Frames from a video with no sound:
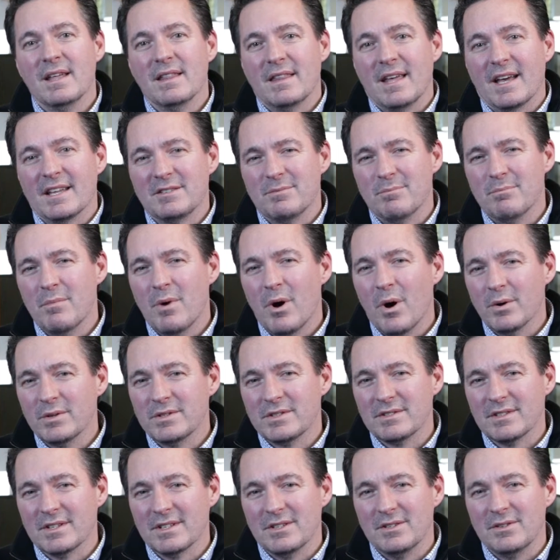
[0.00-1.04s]
that's
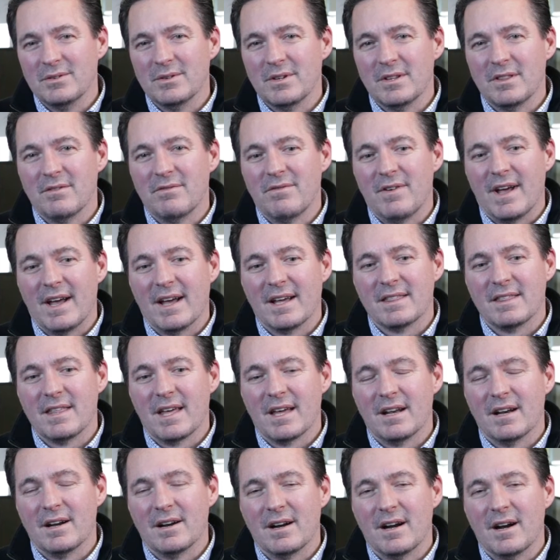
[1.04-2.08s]
mostly due to the fact
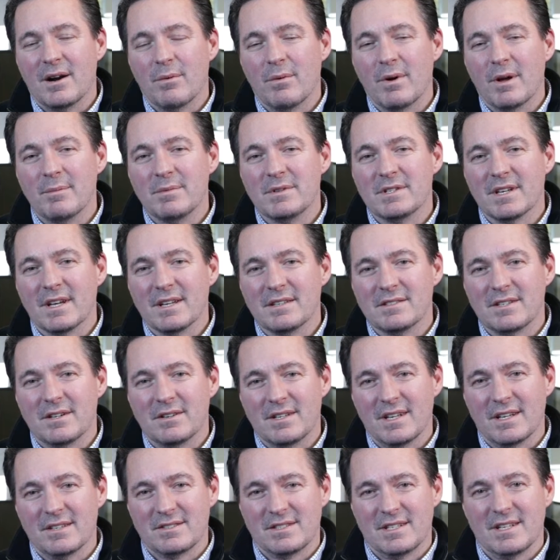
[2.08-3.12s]
that our websites are
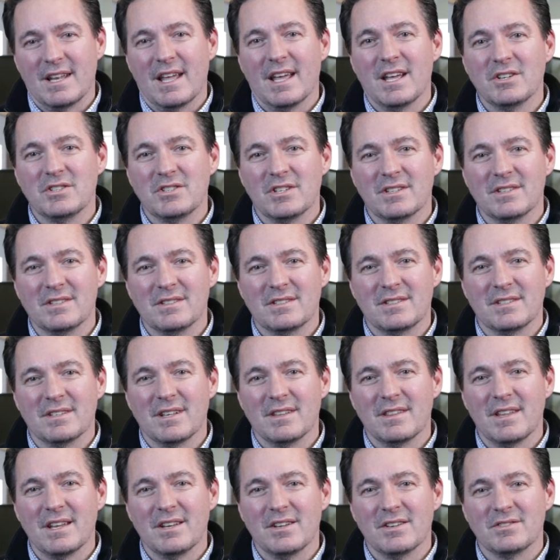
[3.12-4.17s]
destinations
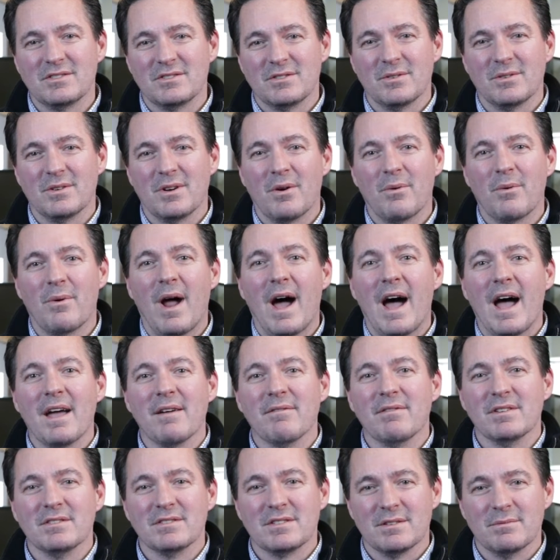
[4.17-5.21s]
and they just don't
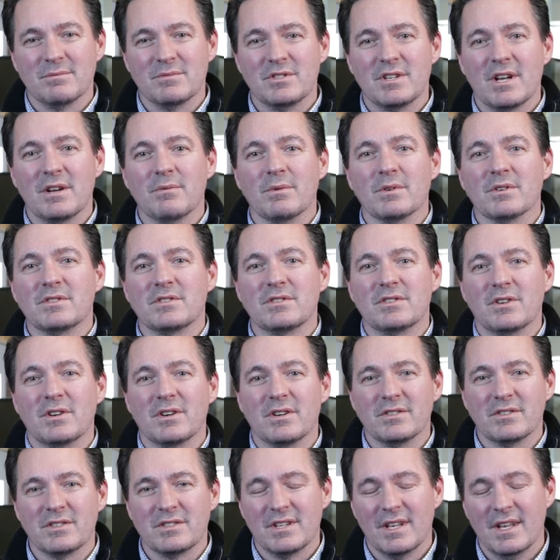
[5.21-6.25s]
arrive in some general
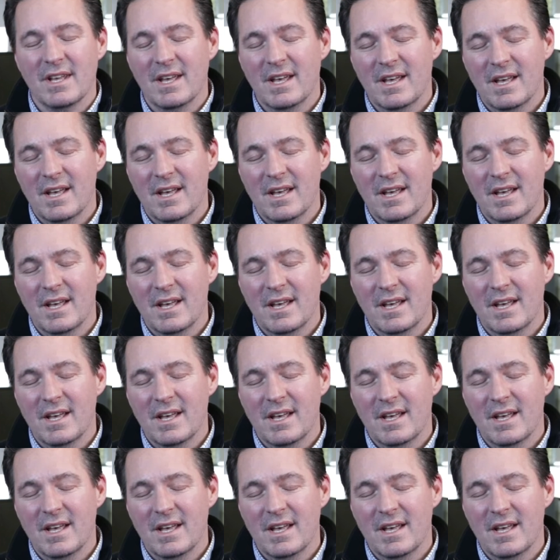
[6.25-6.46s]
search.